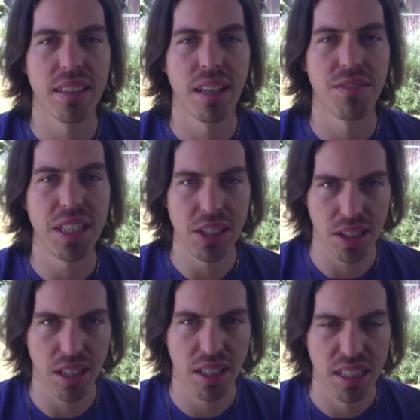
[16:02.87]
a
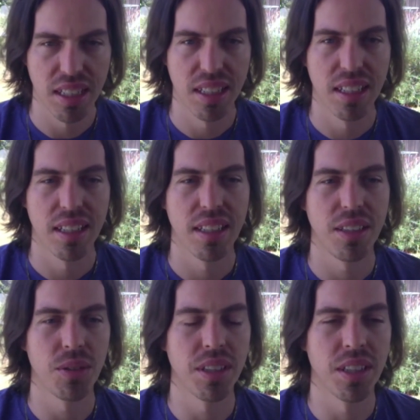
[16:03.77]
visa.
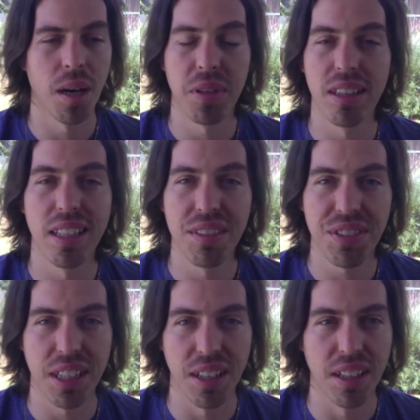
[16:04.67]
You can come and live
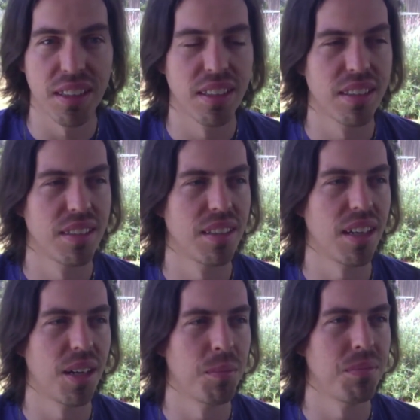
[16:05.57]
here
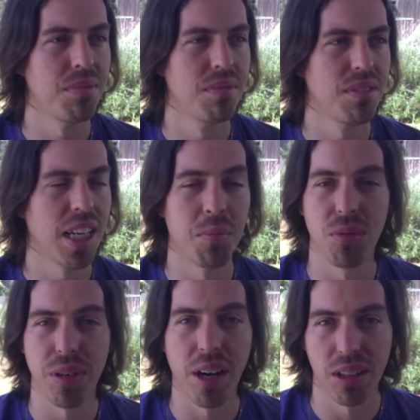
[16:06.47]

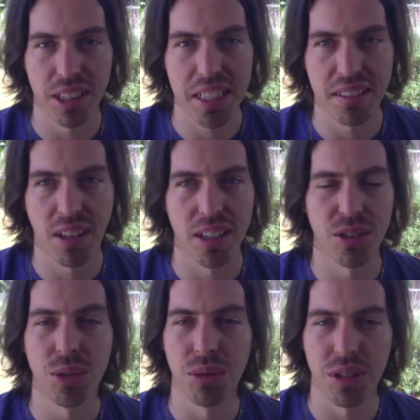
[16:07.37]
temporarily on a
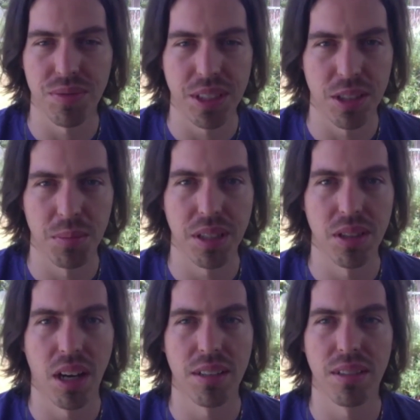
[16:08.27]
tourist visa, but you're
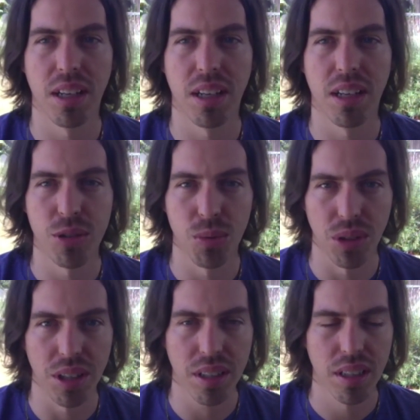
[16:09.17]
not allowed to
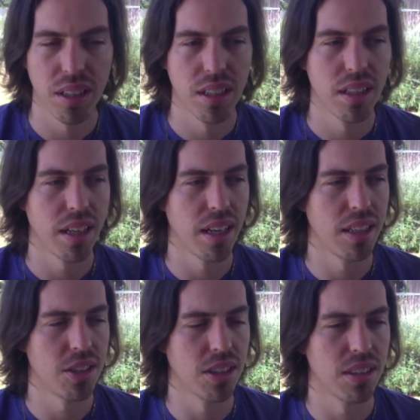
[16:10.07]
work.
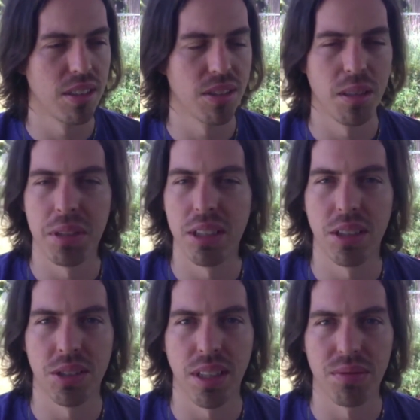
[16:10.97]
And you're limited
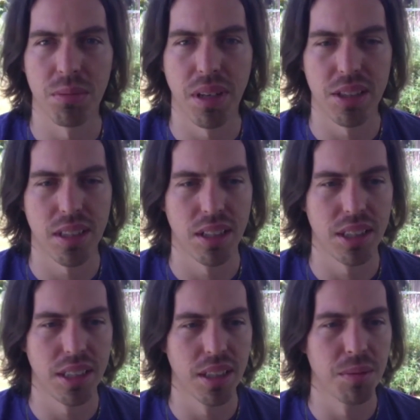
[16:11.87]
to several months out of the
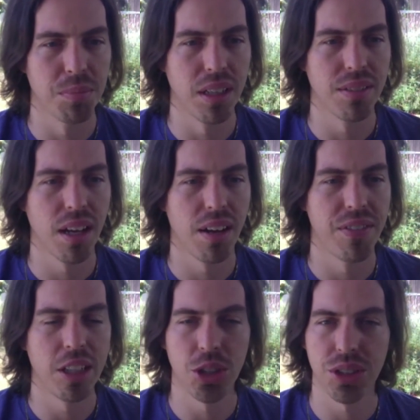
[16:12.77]
year. But
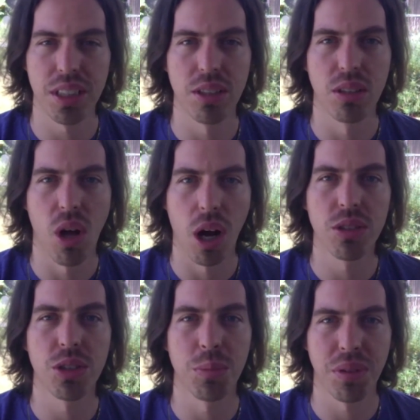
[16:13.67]
eventually your
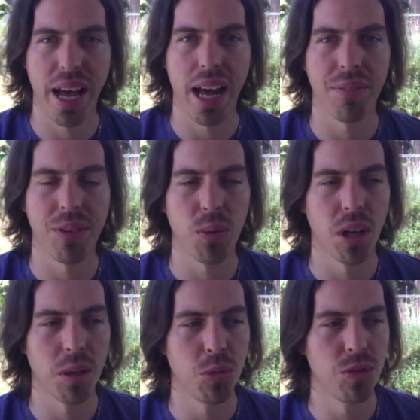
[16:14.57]
long-term plan, if you
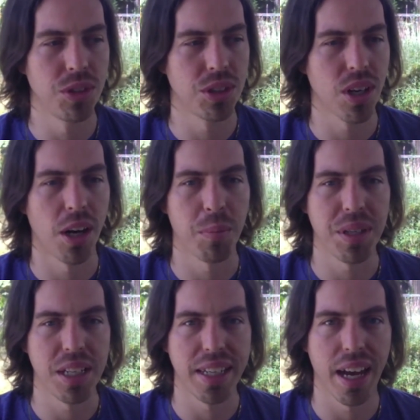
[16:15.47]
want to move, has got to
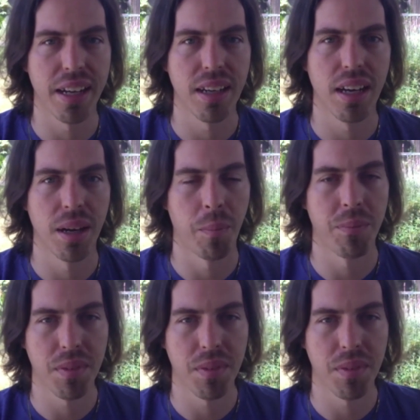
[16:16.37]
be to get a